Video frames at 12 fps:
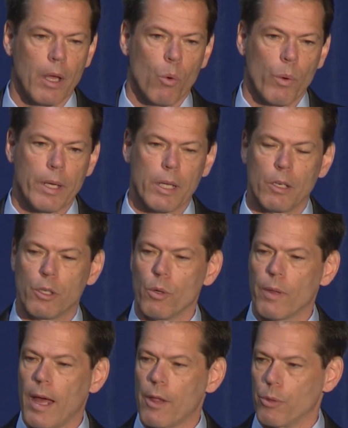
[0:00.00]
We can do
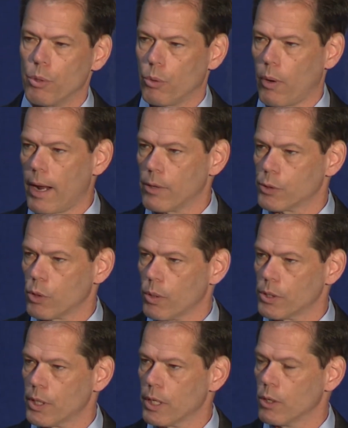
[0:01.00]
that through
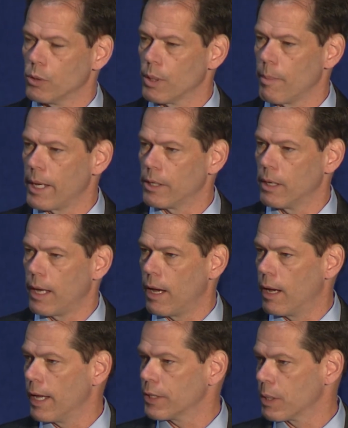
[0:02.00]
crowdsourcing using
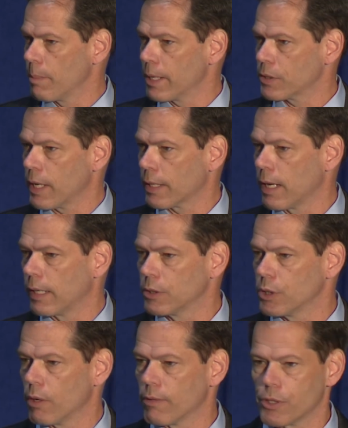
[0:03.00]
SMS uh,
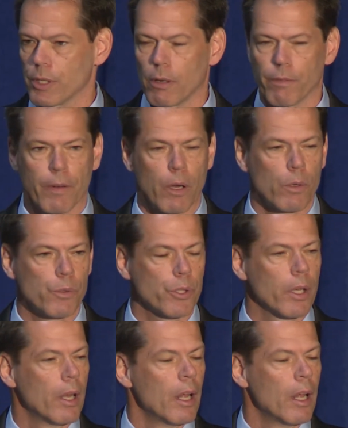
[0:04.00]
technology over cell phones.